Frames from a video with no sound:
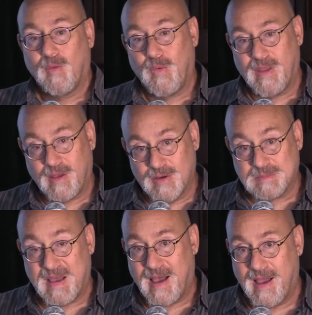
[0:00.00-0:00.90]
Week
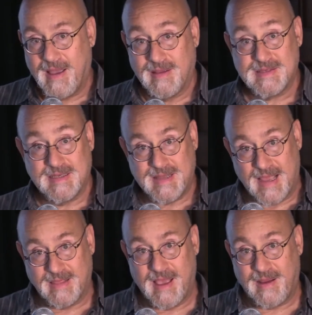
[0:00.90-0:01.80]
goes by, it's a
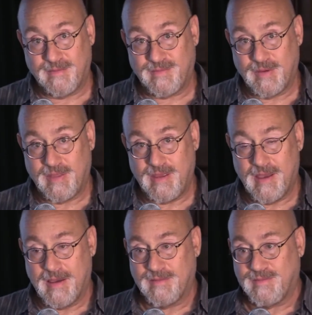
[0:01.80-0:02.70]
deadline for
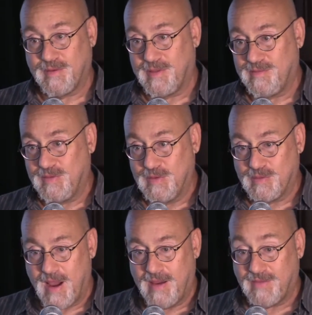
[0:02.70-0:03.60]
the, uh, for the food
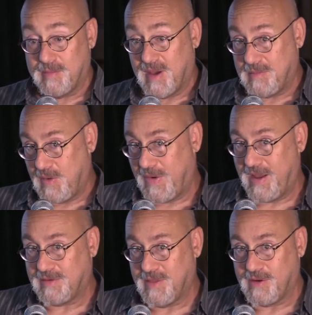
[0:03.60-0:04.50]
drive. I'm on my way
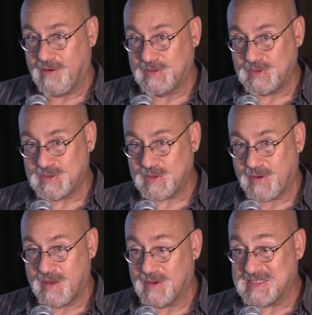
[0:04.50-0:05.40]
out to the grocery
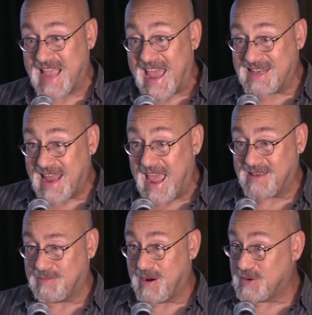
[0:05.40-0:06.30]
store. He goes, Dad,
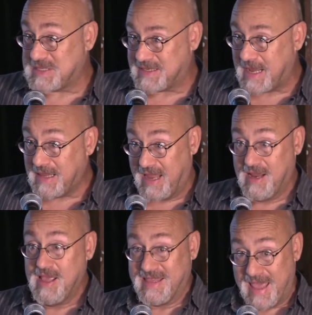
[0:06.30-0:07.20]
Dad, tomorrow's the
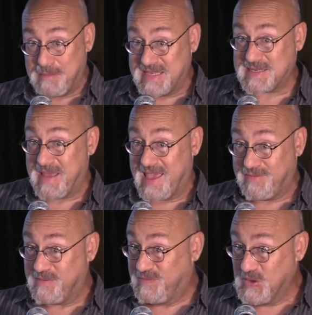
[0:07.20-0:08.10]
deadline. Get me some
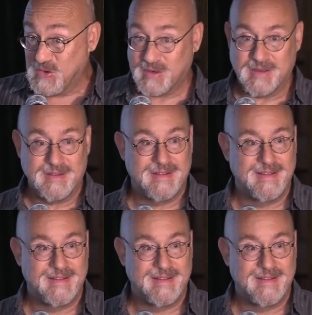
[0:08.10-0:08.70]
heavy food.